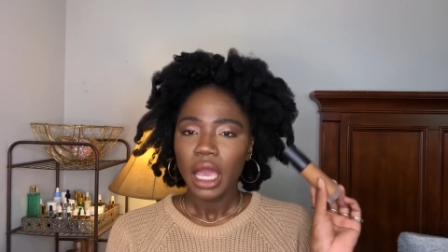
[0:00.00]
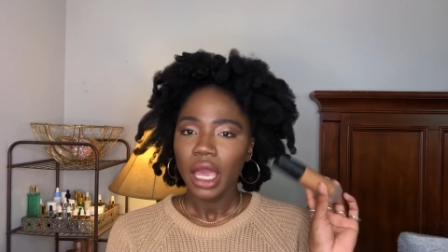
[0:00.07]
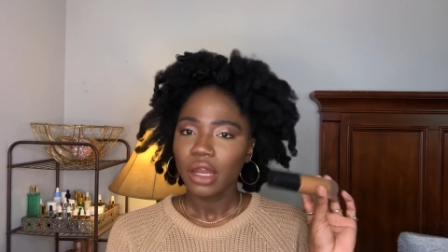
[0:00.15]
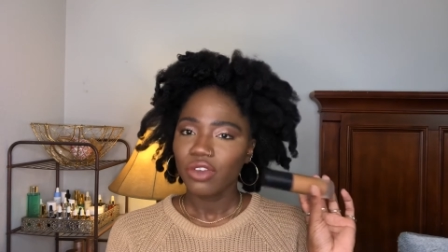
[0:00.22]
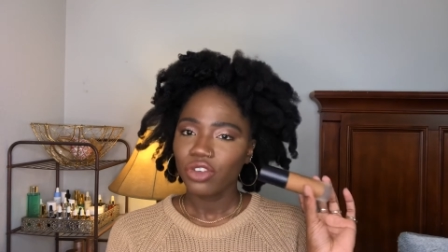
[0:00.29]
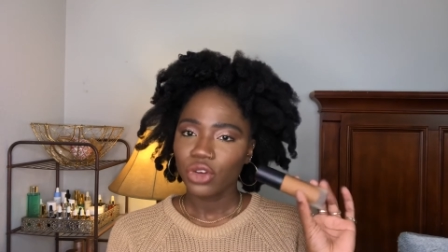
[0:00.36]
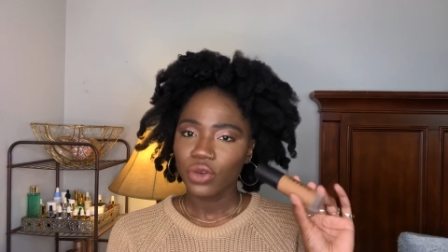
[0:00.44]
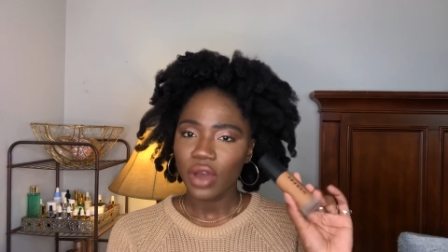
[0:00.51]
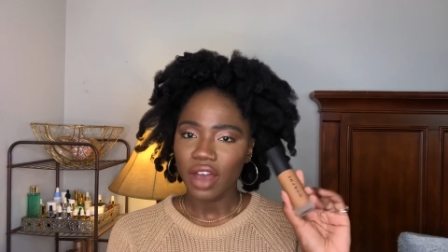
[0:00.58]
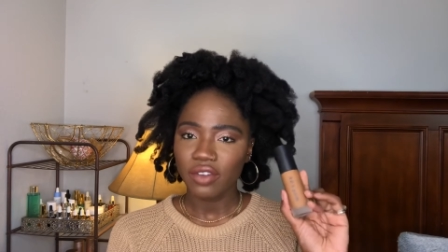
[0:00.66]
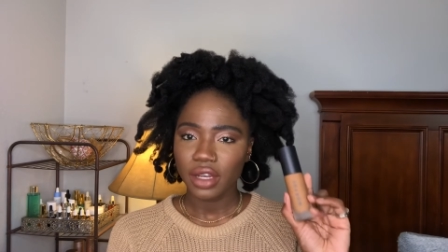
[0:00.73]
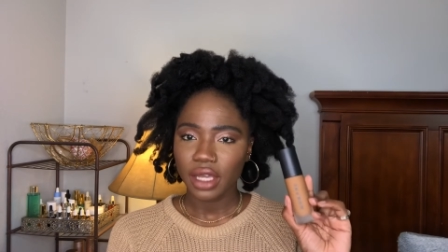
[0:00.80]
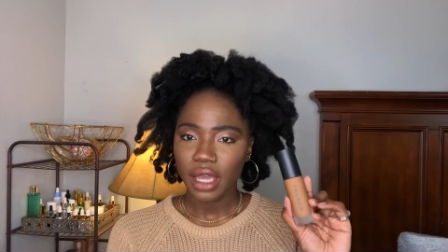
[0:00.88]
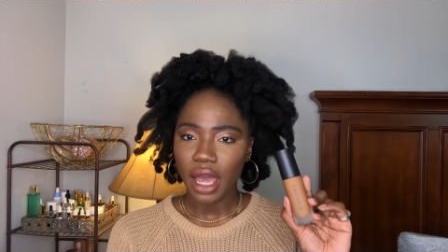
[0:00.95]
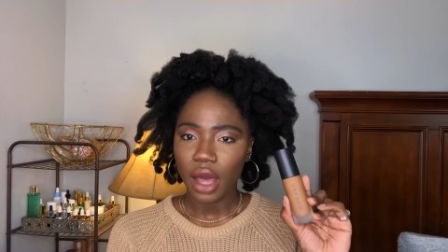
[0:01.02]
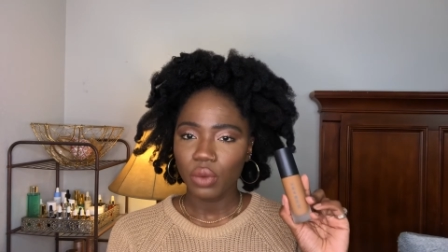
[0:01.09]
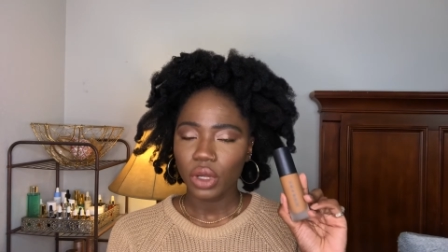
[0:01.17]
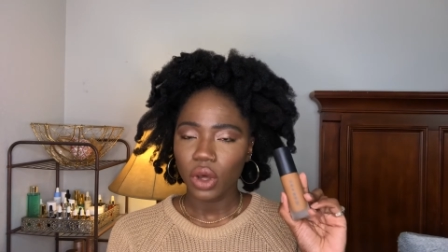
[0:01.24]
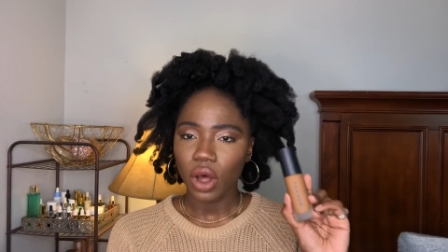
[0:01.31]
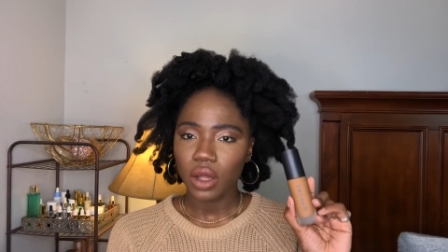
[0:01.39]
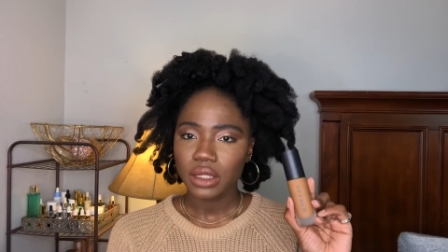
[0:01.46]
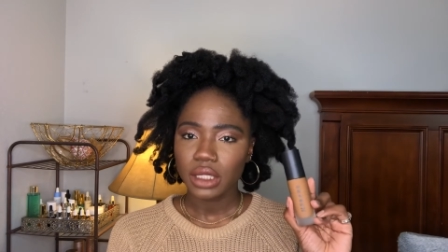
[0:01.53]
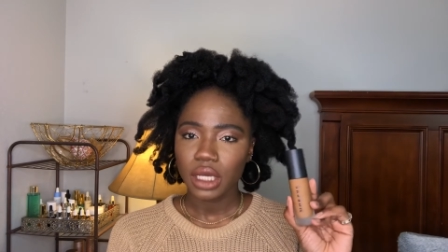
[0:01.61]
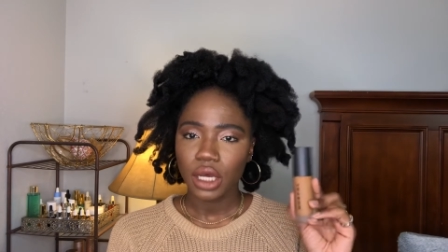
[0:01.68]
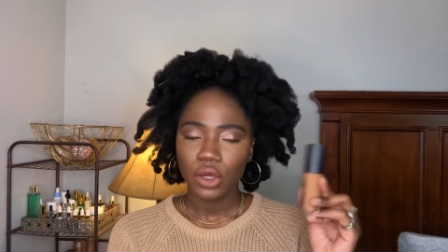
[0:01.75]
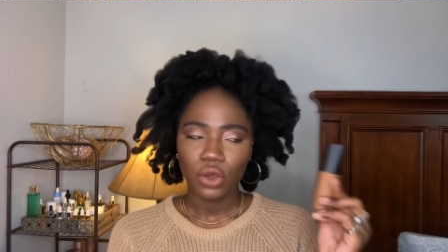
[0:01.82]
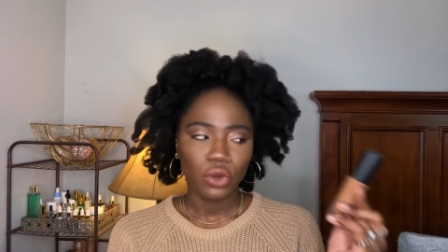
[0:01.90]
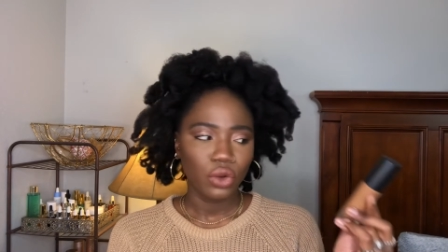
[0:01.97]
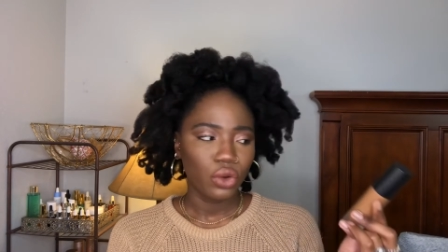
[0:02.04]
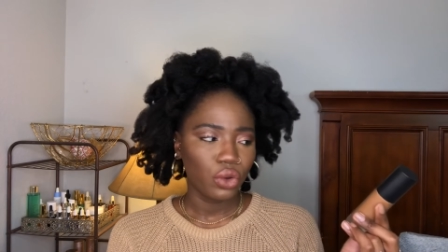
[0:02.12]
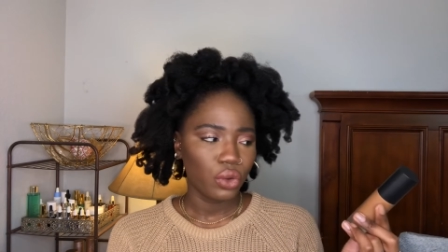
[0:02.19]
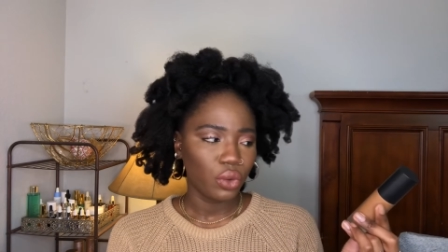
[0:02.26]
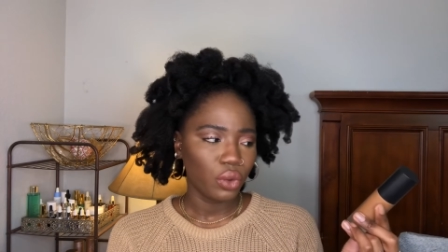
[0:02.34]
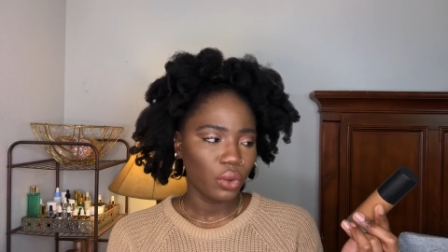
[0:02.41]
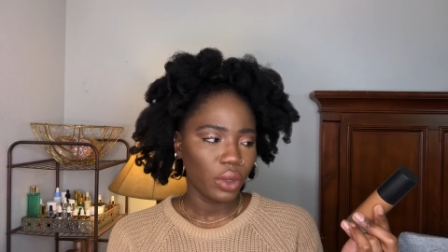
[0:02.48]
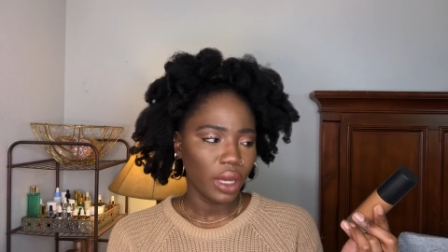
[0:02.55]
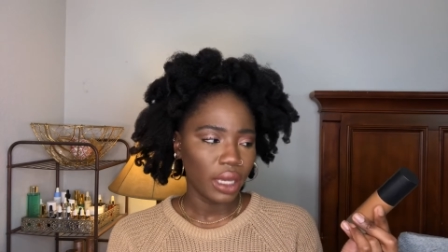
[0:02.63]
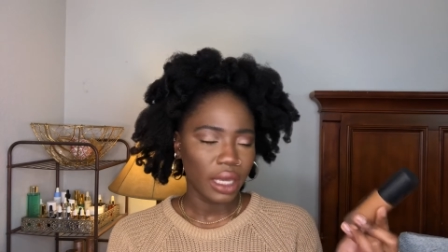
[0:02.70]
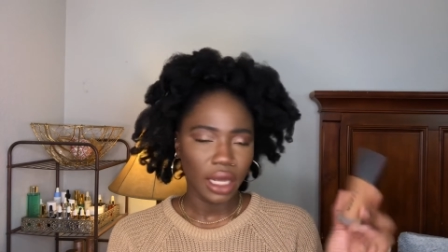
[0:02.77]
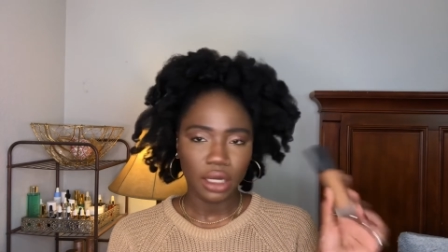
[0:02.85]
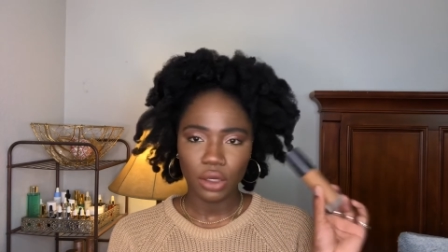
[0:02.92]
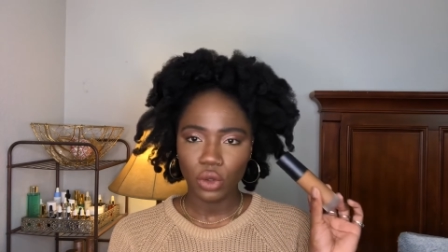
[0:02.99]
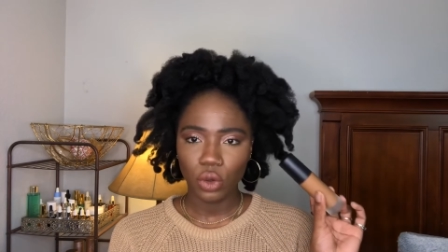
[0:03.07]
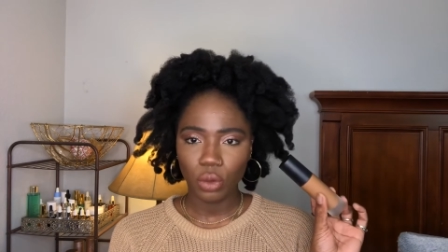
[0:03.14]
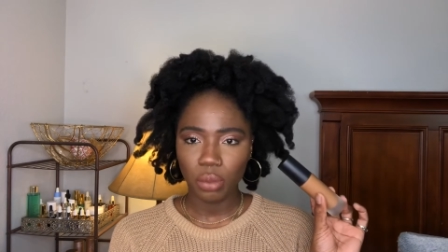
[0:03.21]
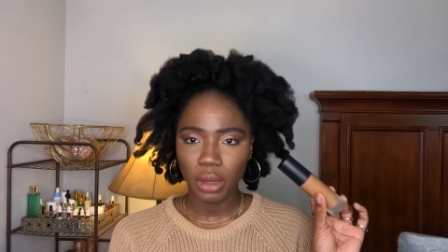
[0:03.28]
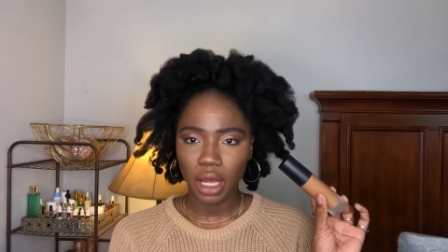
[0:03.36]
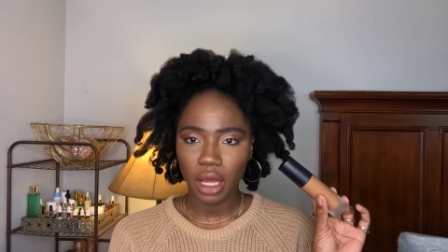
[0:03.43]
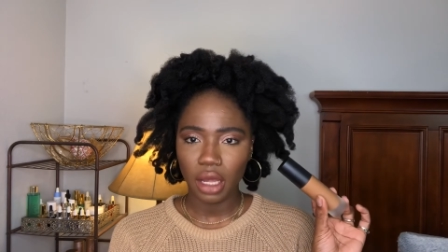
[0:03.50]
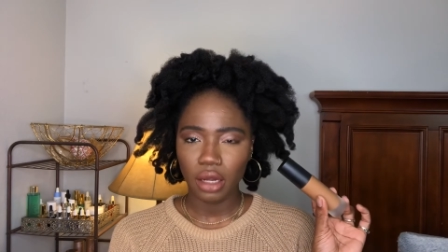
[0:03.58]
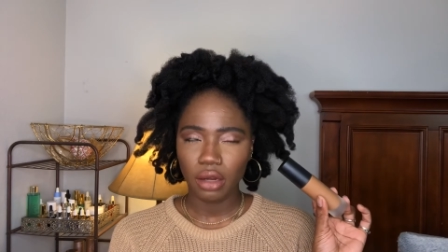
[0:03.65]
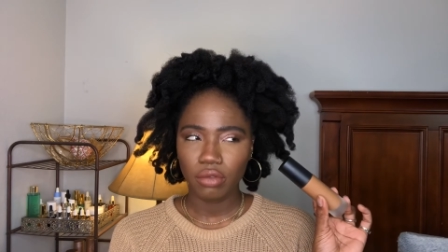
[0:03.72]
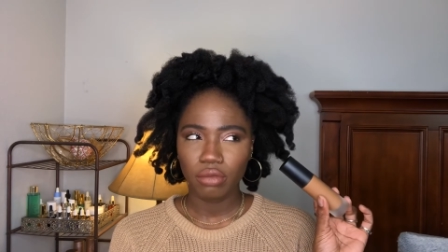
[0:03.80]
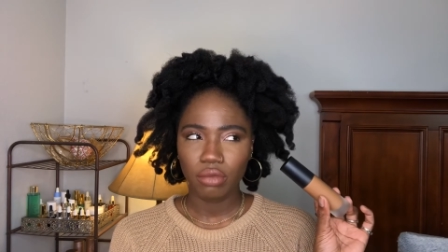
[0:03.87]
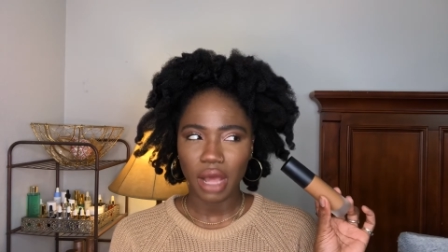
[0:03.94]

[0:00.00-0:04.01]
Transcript: And if you do have an account with Ulta, you do get the coupon.